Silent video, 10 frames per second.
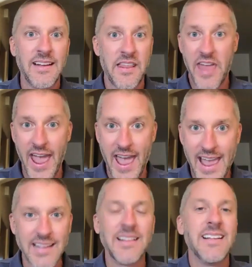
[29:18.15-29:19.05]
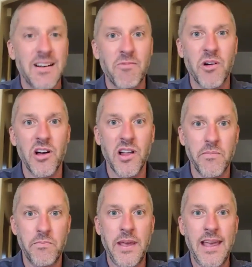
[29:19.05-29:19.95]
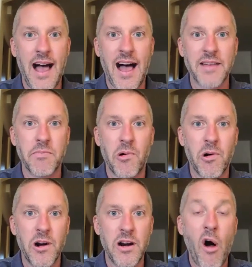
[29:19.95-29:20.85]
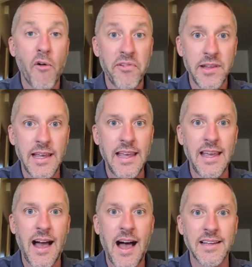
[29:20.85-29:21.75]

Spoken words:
they will be on board hopefully